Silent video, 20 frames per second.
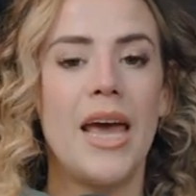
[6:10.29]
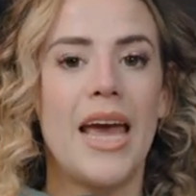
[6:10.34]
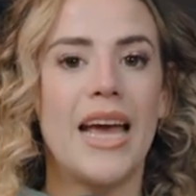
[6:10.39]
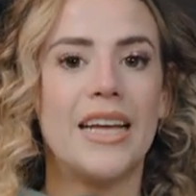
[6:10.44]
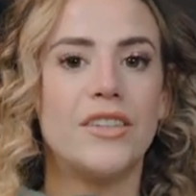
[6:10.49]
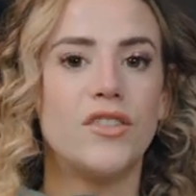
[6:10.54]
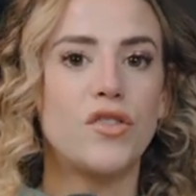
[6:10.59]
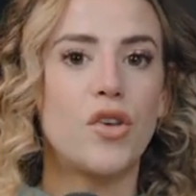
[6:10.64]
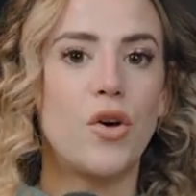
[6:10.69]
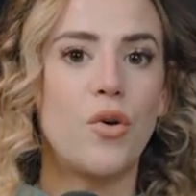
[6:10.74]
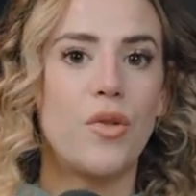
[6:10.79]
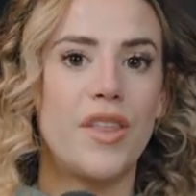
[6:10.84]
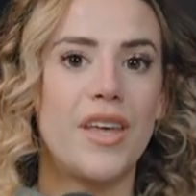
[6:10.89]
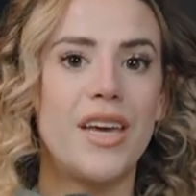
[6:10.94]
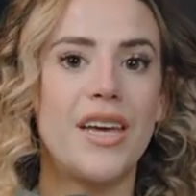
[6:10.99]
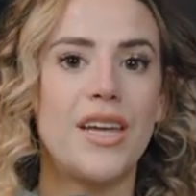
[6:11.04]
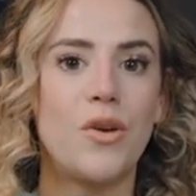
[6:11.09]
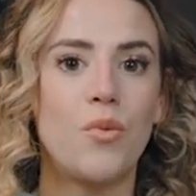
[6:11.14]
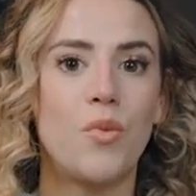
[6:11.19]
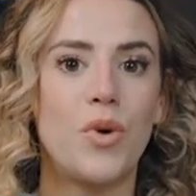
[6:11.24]
And so
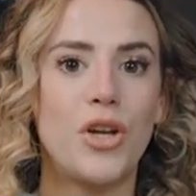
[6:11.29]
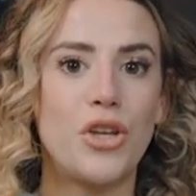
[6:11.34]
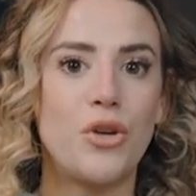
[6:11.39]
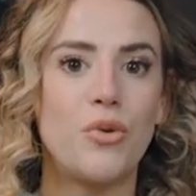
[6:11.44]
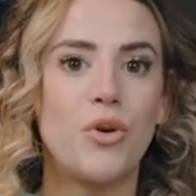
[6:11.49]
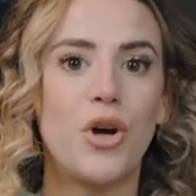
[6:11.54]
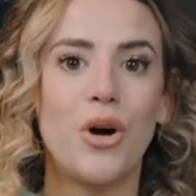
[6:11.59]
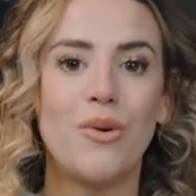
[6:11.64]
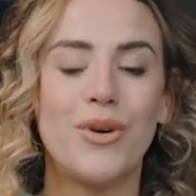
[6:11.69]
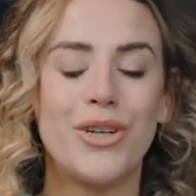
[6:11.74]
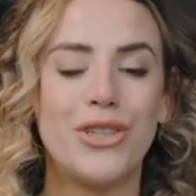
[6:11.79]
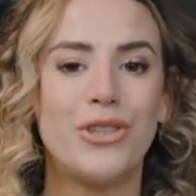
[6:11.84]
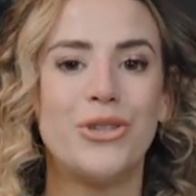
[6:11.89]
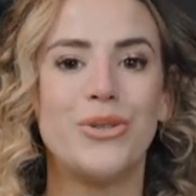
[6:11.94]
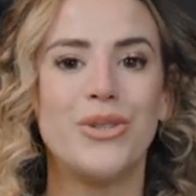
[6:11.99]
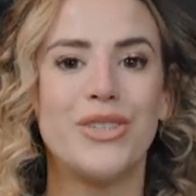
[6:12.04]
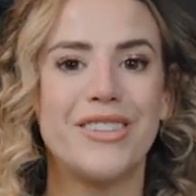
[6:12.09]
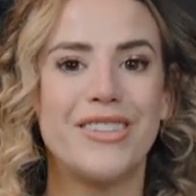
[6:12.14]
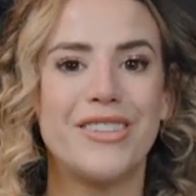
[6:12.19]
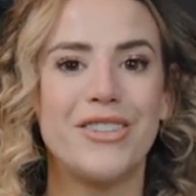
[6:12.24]
then when you go
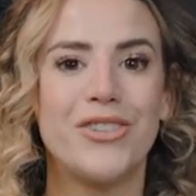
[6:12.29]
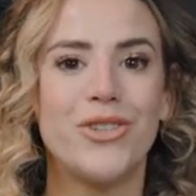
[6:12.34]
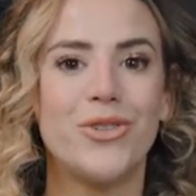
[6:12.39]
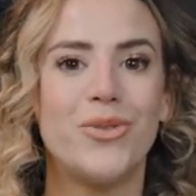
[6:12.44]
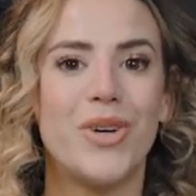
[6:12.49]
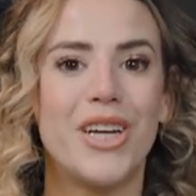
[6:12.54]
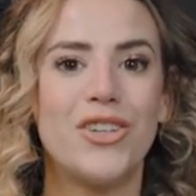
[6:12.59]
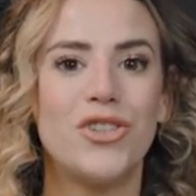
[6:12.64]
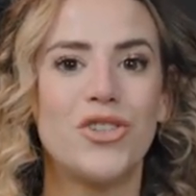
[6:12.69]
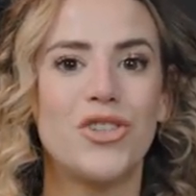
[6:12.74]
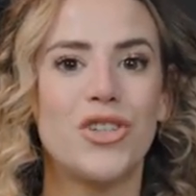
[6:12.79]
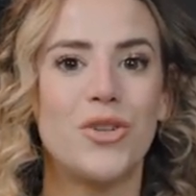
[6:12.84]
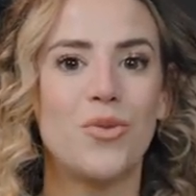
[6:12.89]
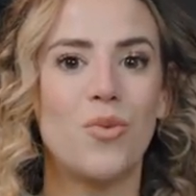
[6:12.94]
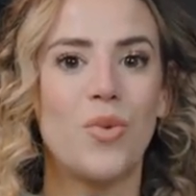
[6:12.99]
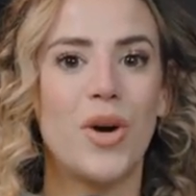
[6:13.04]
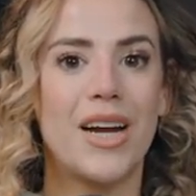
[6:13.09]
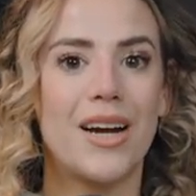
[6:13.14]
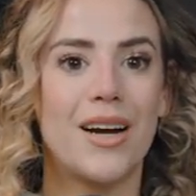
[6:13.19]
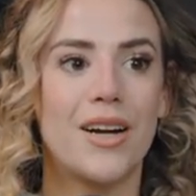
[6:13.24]
into a
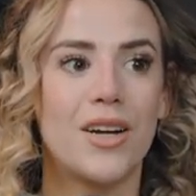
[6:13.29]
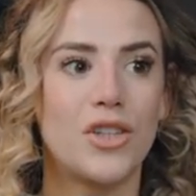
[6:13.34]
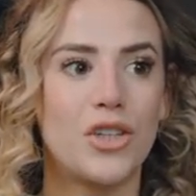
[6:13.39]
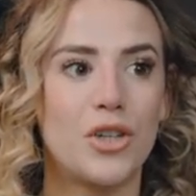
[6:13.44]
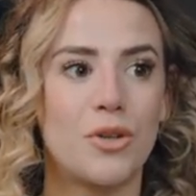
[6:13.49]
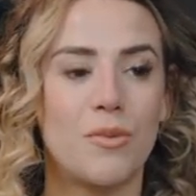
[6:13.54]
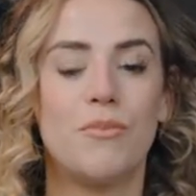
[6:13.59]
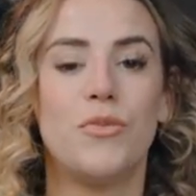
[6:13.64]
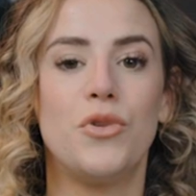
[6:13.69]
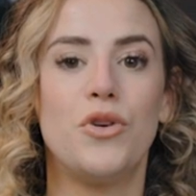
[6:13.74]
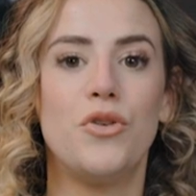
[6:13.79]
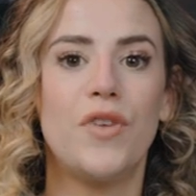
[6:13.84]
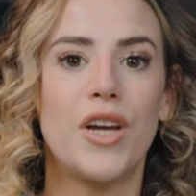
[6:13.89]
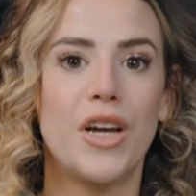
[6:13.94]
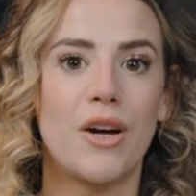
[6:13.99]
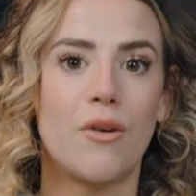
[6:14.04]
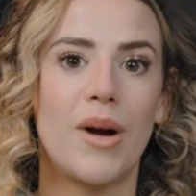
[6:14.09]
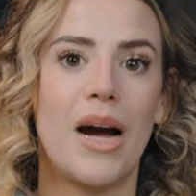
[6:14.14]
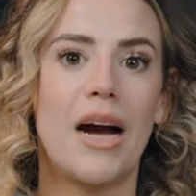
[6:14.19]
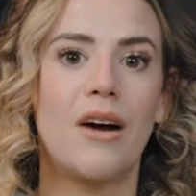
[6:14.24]
situation where you're
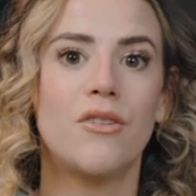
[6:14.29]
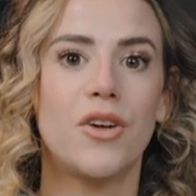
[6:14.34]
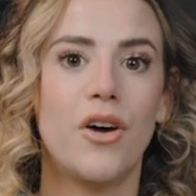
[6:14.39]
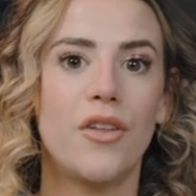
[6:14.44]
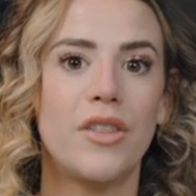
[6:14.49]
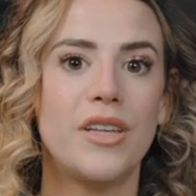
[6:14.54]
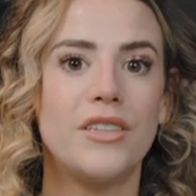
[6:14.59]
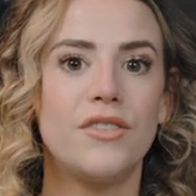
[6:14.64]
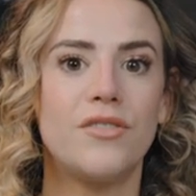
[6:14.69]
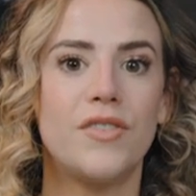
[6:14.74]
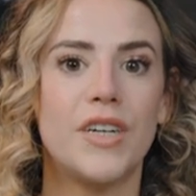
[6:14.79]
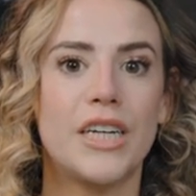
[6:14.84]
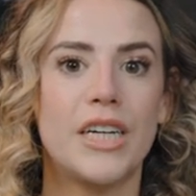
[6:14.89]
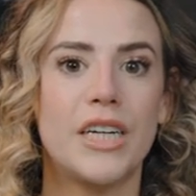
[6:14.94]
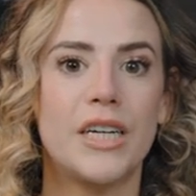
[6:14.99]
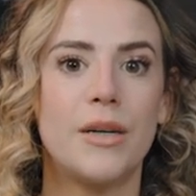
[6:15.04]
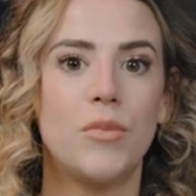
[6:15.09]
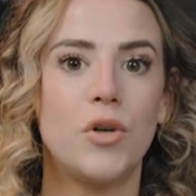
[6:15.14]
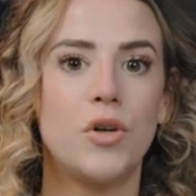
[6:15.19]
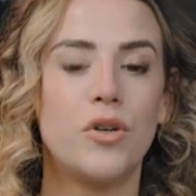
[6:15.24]
moving around all these
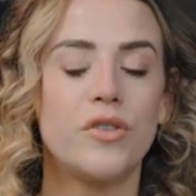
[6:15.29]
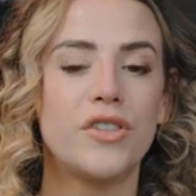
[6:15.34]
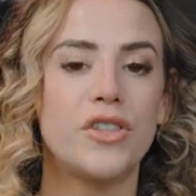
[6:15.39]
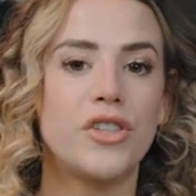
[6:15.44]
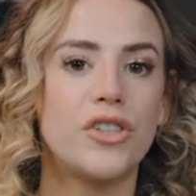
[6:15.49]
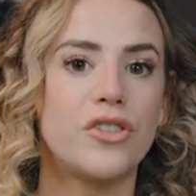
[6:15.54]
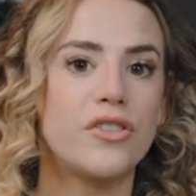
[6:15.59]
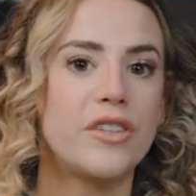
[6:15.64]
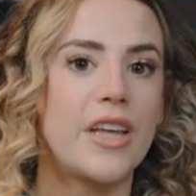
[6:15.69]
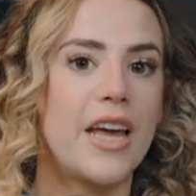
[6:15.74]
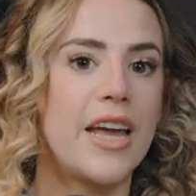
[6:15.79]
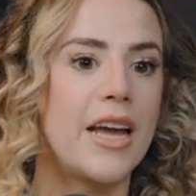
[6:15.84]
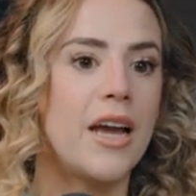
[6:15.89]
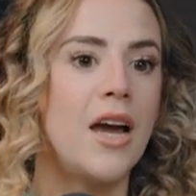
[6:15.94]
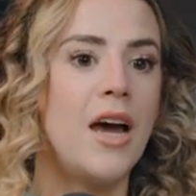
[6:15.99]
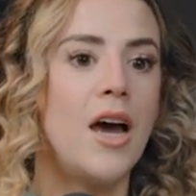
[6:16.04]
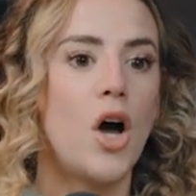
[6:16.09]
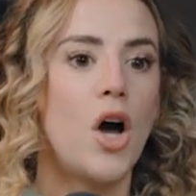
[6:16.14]
variables and you're saying,